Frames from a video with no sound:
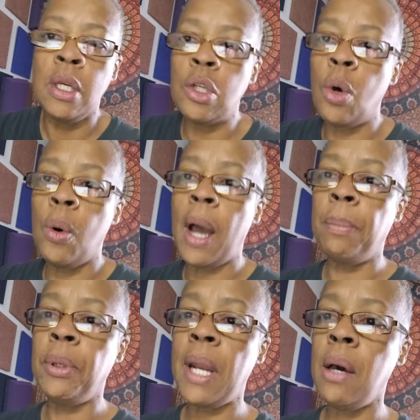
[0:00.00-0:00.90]
So
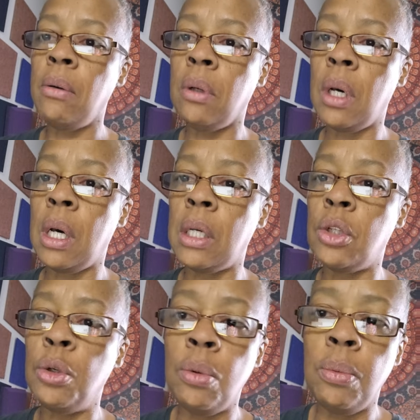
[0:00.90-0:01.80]
I put out uh,
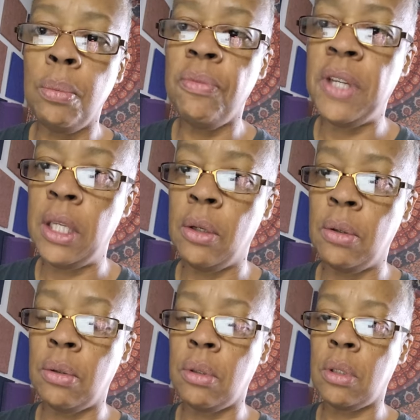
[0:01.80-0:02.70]
two
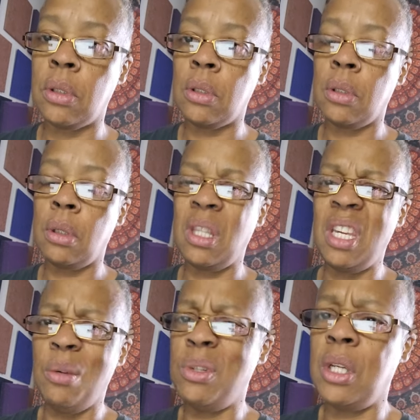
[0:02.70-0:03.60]
videos, I
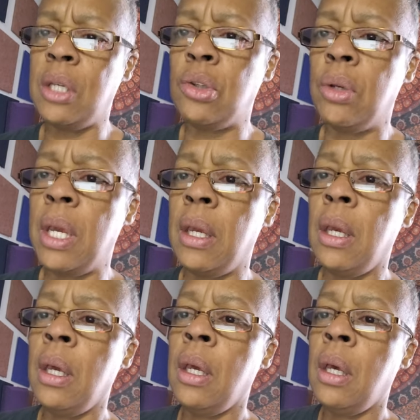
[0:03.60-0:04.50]
think it was yesterday,
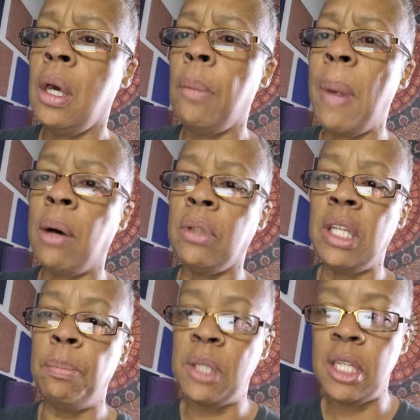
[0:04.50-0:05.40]
about
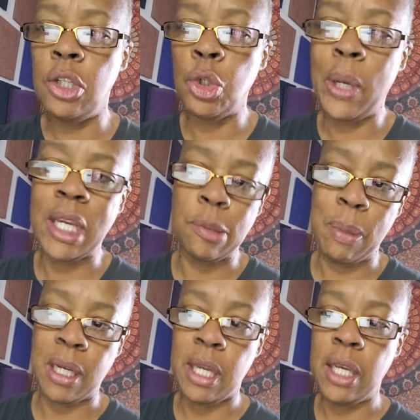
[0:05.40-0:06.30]
the potential
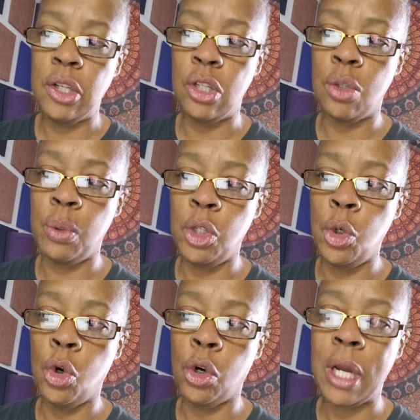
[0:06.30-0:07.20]
expectations when
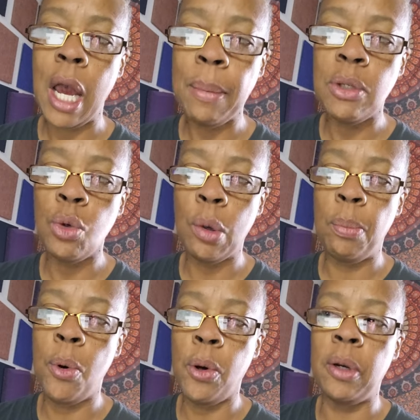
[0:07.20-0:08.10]
you are coming to a
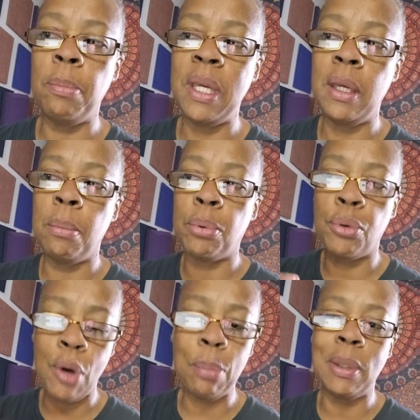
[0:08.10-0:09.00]
point of being
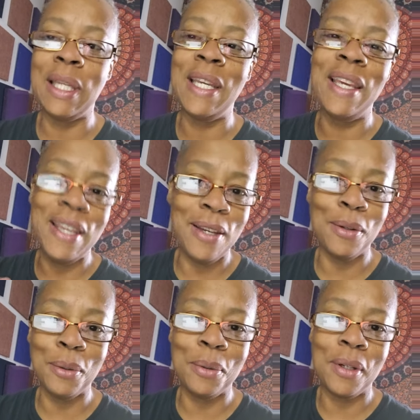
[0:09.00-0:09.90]
properly
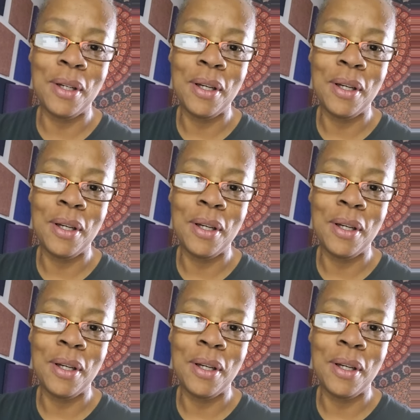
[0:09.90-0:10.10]
healed